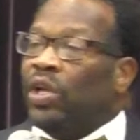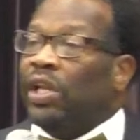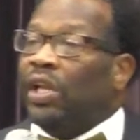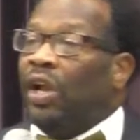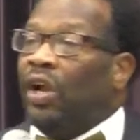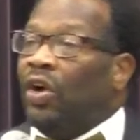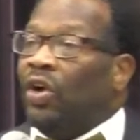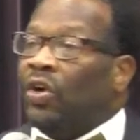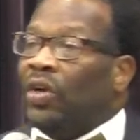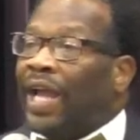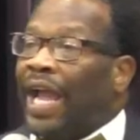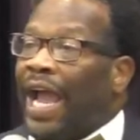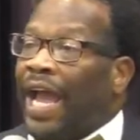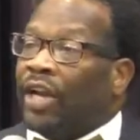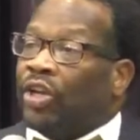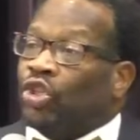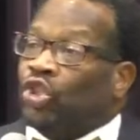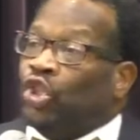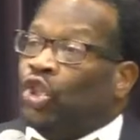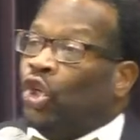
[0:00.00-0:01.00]
we learn
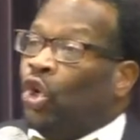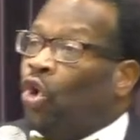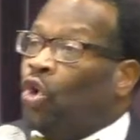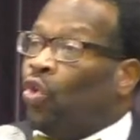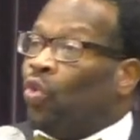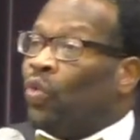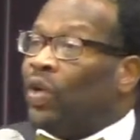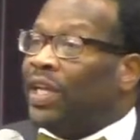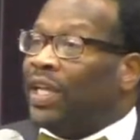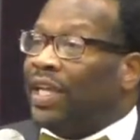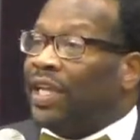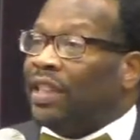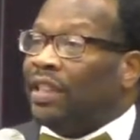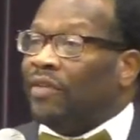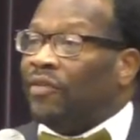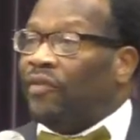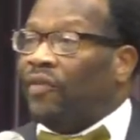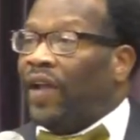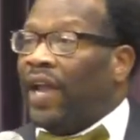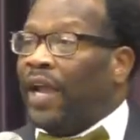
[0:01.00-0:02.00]
how to glory in
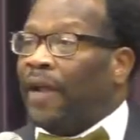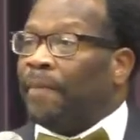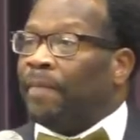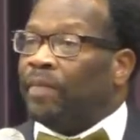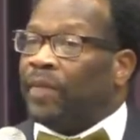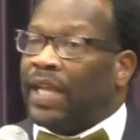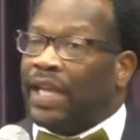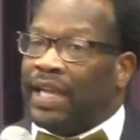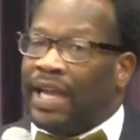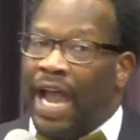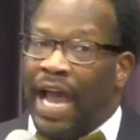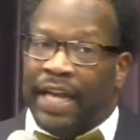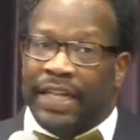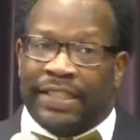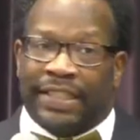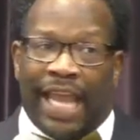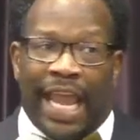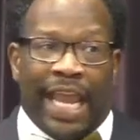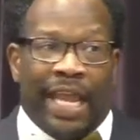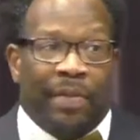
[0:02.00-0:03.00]
the fact that God
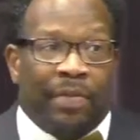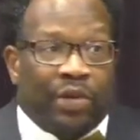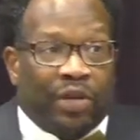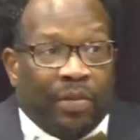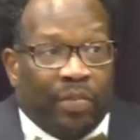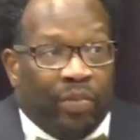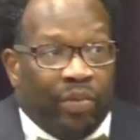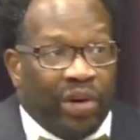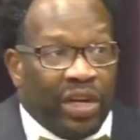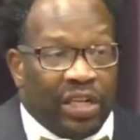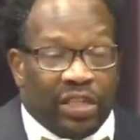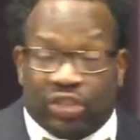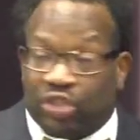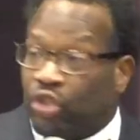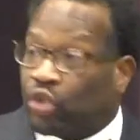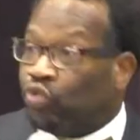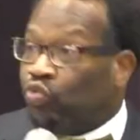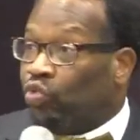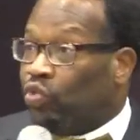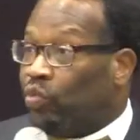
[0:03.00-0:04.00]
is able to bring
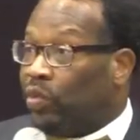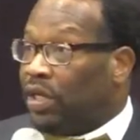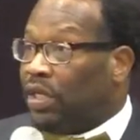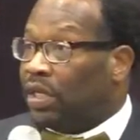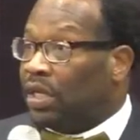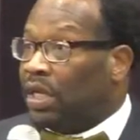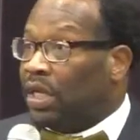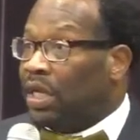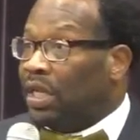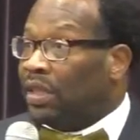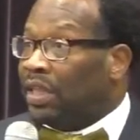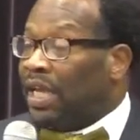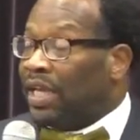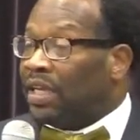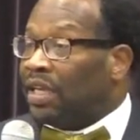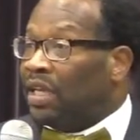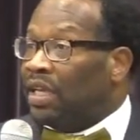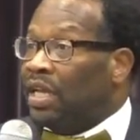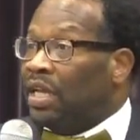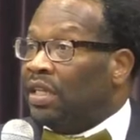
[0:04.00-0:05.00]
us through it.
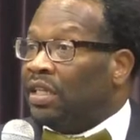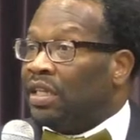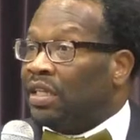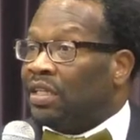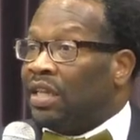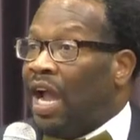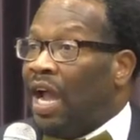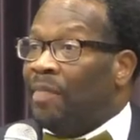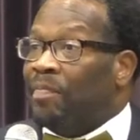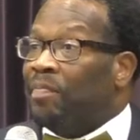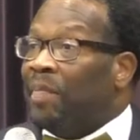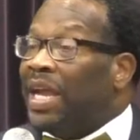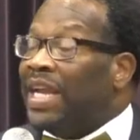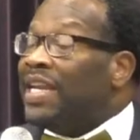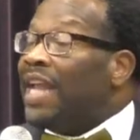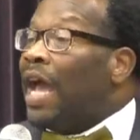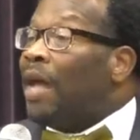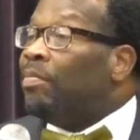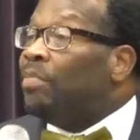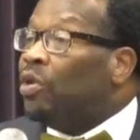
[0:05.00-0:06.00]
That, that God may
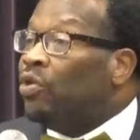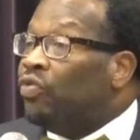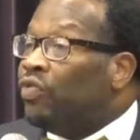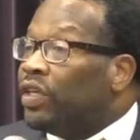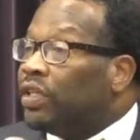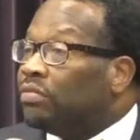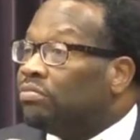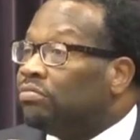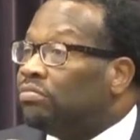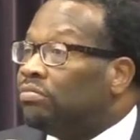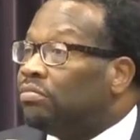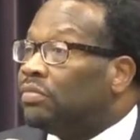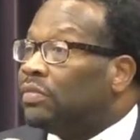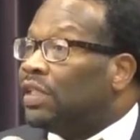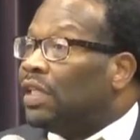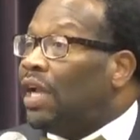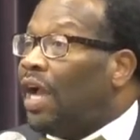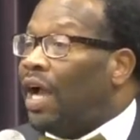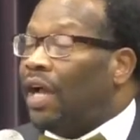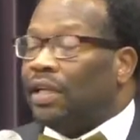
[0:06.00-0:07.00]
not move
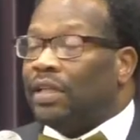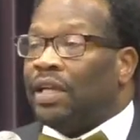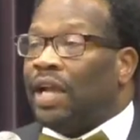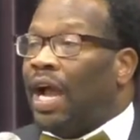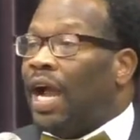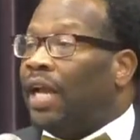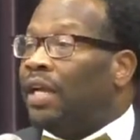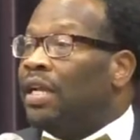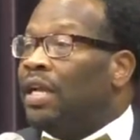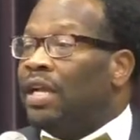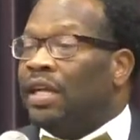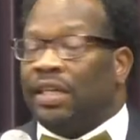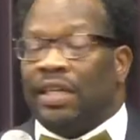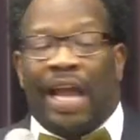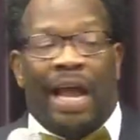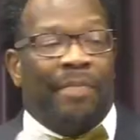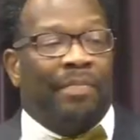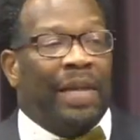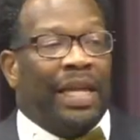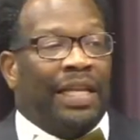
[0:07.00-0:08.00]
it. God, God,
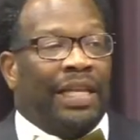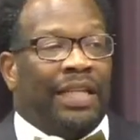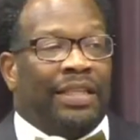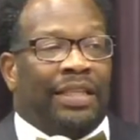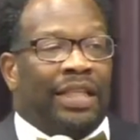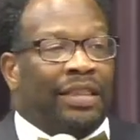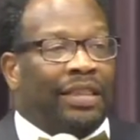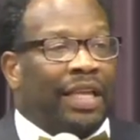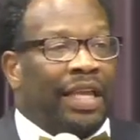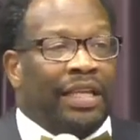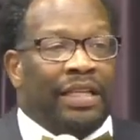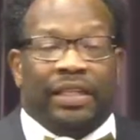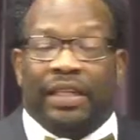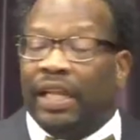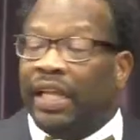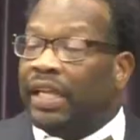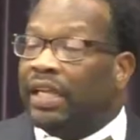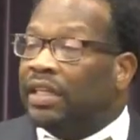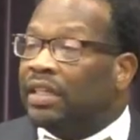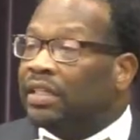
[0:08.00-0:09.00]
God may let that
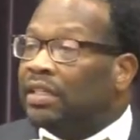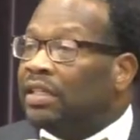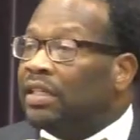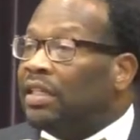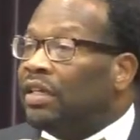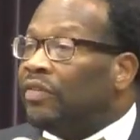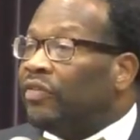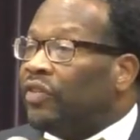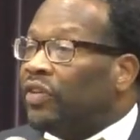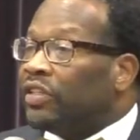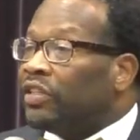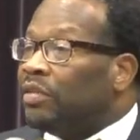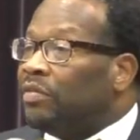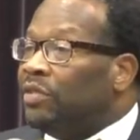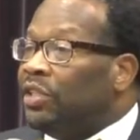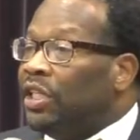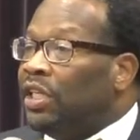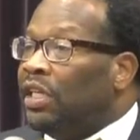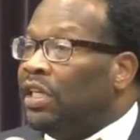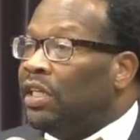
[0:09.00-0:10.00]
thing linger for
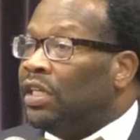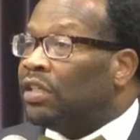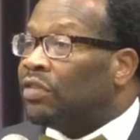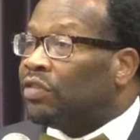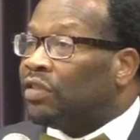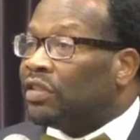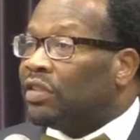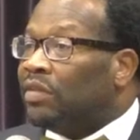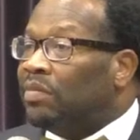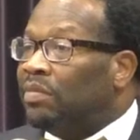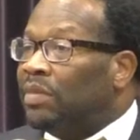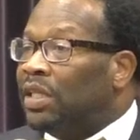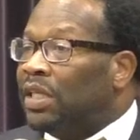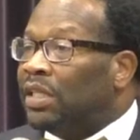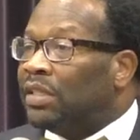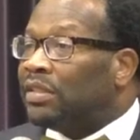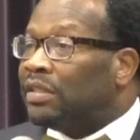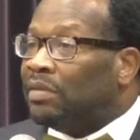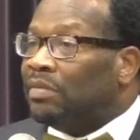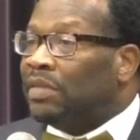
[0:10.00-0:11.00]
some years, for some
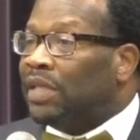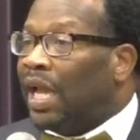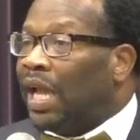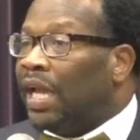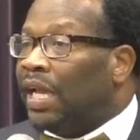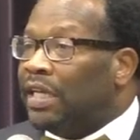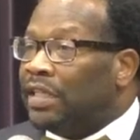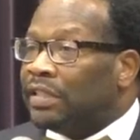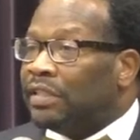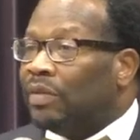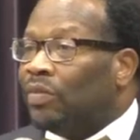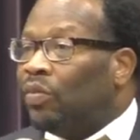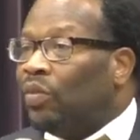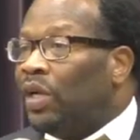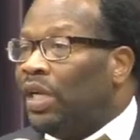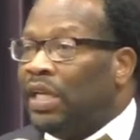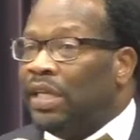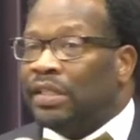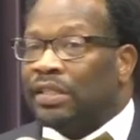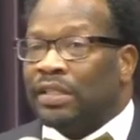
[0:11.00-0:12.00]
months, some days, some
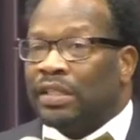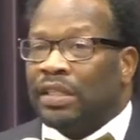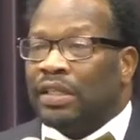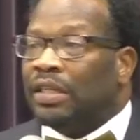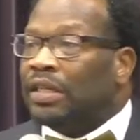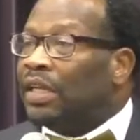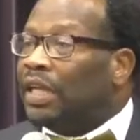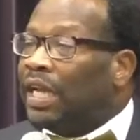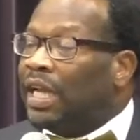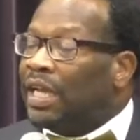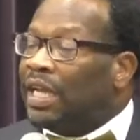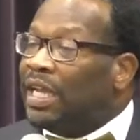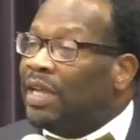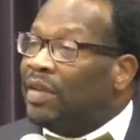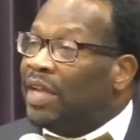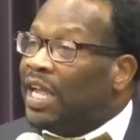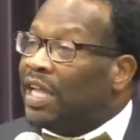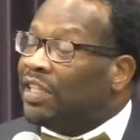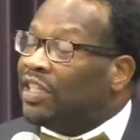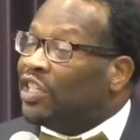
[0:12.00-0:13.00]
weeks it,
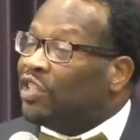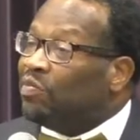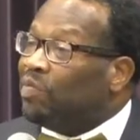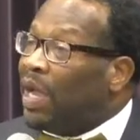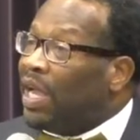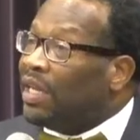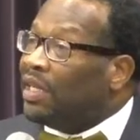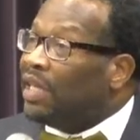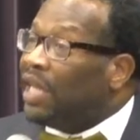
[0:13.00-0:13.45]
it just may